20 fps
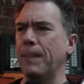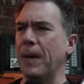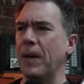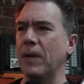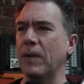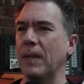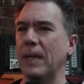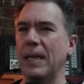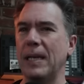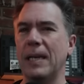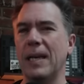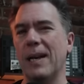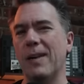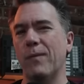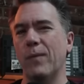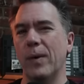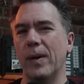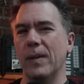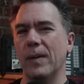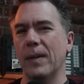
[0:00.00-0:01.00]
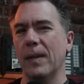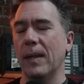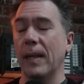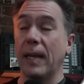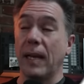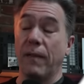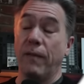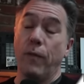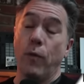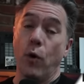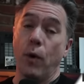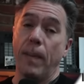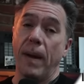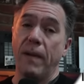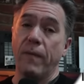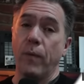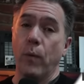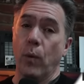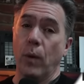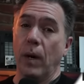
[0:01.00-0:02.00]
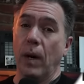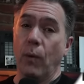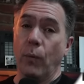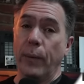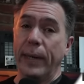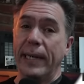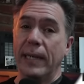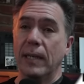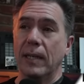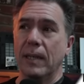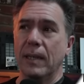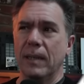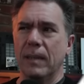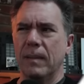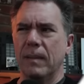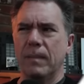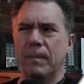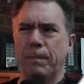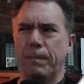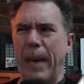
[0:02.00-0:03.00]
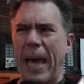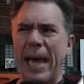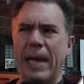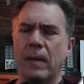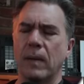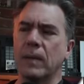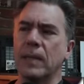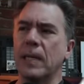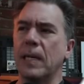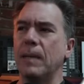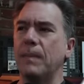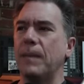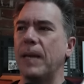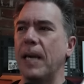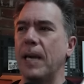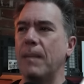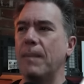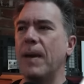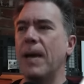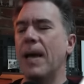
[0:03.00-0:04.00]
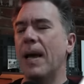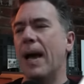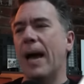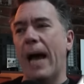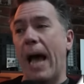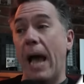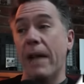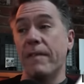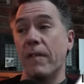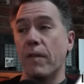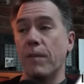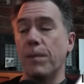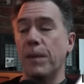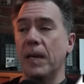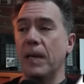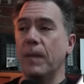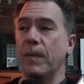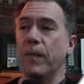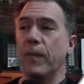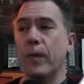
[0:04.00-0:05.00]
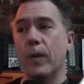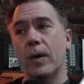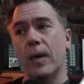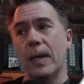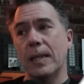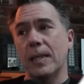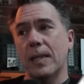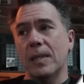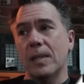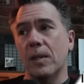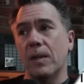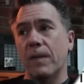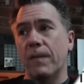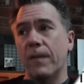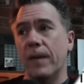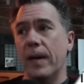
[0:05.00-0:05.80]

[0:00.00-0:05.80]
apparently kind of one of the, like a four by four arena battle type game. Uh, I've never played it before. It does look